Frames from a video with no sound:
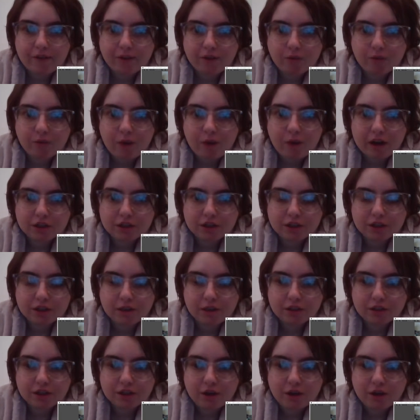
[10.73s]
ever
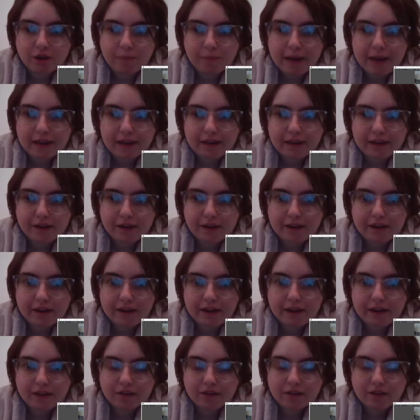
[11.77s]
watched the show
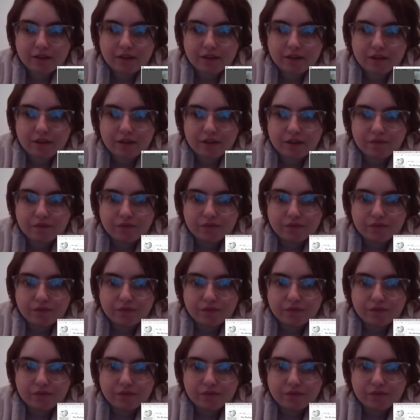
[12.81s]
Backyardigans?